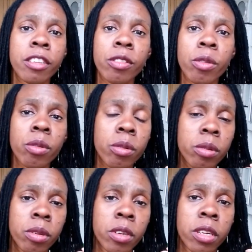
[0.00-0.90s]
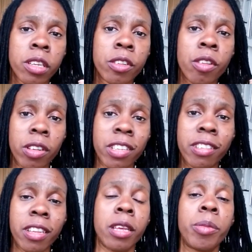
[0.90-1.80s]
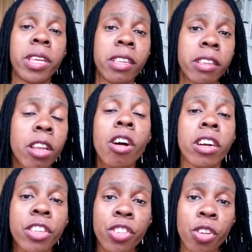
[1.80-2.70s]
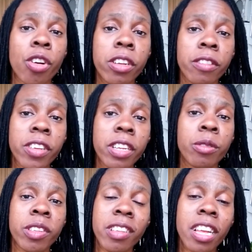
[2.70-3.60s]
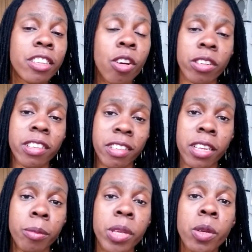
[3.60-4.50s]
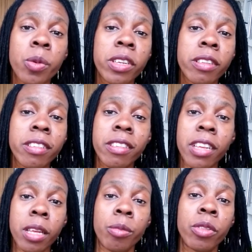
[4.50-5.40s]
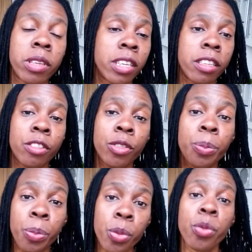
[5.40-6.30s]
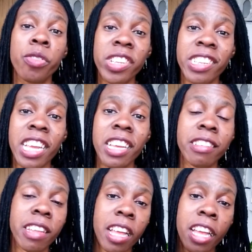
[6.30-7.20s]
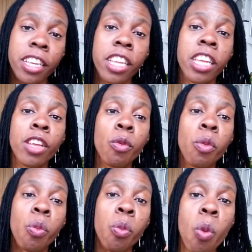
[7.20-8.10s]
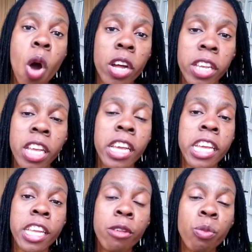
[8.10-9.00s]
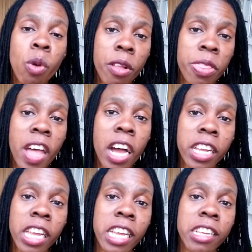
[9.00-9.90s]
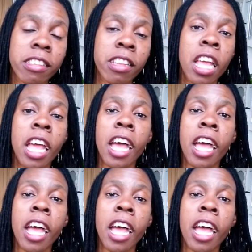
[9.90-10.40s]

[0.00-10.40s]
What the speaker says: So, Dr. SEBI, the long and short of it is that Dr. SEBI was able to prove his case, and he won. He won that case.